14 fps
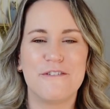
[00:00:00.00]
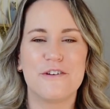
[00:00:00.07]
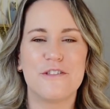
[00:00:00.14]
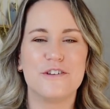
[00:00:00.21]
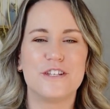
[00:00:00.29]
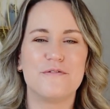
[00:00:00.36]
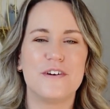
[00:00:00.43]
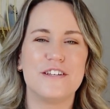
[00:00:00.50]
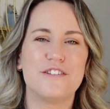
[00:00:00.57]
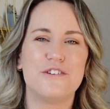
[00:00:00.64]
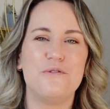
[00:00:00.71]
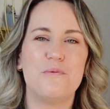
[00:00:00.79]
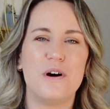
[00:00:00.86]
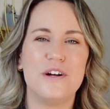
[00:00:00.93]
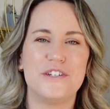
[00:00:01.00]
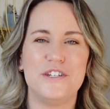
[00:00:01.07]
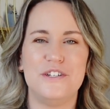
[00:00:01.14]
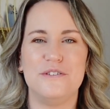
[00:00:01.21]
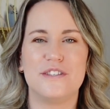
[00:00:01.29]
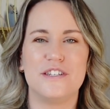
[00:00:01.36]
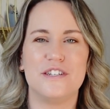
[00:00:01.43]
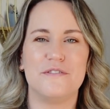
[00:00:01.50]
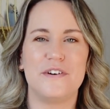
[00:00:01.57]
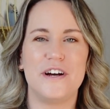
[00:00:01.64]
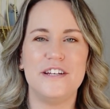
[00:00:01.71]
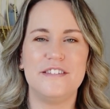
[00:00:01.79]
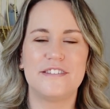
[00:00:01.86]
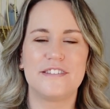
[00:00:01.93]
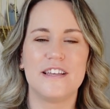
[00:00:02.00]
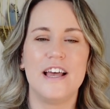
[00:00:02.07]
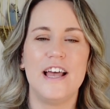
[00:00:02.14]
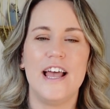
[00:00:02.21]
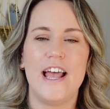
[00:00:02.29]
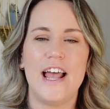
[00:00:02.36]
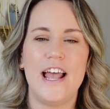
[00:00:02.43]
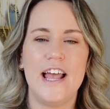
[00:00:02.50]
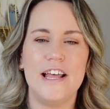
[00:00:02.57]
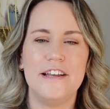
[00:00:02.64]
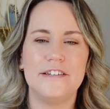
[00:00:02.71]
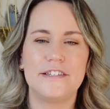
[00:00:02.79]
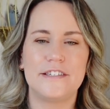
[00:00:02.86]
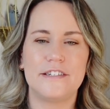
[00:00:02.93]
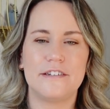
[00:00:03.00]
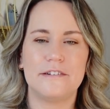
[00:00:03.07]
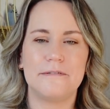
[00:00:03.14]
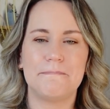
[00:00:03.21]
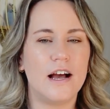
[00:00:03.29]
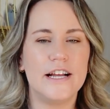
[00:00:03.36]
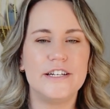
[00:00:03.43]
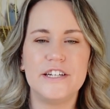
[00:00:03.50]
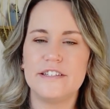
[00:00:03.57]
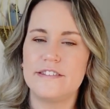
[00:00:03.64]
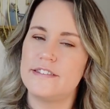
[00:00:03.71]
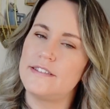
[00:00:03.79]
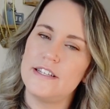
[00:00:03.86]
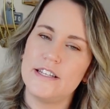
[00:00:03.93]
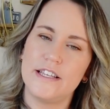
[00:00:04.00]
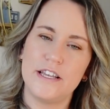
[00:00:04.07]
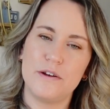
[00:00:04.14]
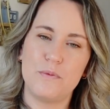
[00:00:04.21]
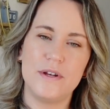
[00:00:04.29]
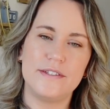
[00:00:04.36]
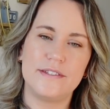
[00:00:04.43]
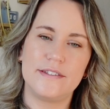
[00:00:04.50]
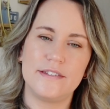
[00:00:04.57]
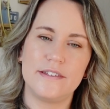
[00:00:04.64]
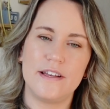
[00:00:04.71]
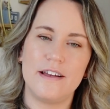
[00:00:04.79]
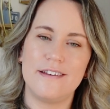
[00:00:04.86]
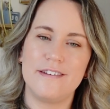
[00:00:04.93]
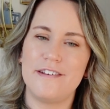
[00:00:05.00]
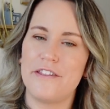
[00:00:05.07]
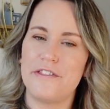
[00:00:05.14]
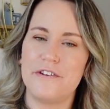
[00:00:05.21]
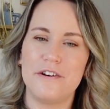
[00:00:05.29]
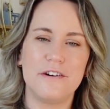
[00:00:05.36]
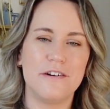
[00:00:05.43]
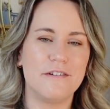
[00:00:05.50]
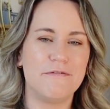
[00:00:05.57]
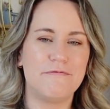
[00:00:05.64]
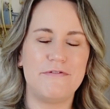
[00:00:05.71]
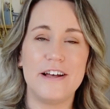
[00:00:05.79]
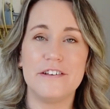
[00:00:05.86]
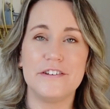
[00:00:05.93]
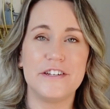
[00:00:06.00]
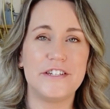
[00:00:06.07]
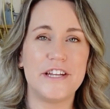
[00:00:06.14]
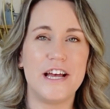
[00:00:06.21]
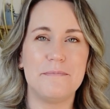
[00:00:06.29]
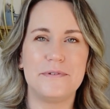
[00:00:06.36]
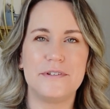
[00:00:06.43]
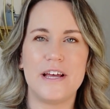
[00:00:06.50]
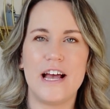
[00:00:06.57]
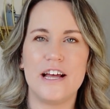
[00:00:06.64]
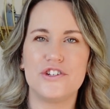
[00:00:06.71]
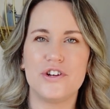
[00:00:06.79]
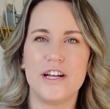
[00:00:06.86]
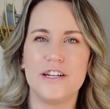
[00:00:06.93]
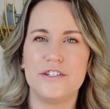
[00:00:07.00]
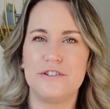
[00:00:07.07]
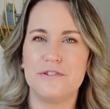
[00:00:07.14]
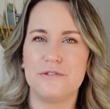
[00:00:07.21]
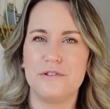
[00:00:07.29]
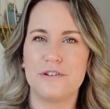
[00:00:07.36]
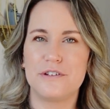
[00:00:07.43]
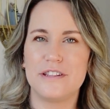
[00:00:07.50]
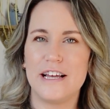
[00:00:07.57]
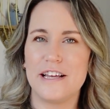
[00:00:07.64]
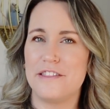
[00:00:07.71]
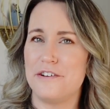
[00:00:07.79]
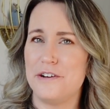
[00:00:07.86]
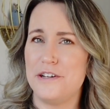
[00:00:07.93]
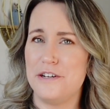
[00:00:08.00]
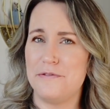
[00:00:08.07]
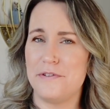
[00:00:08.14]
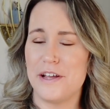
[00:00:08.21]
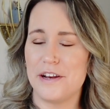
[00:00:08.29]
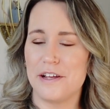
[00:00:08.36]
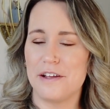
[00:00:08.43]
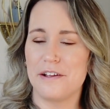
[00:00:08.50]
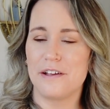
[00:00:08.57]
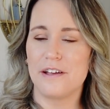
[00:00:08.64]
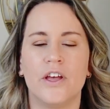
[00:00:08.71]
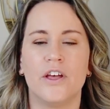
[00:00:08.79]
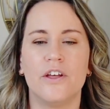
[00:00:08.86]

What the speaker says: for those of us who want to use the device. And I just think it was another failed attempt at trying to look like they're innovating.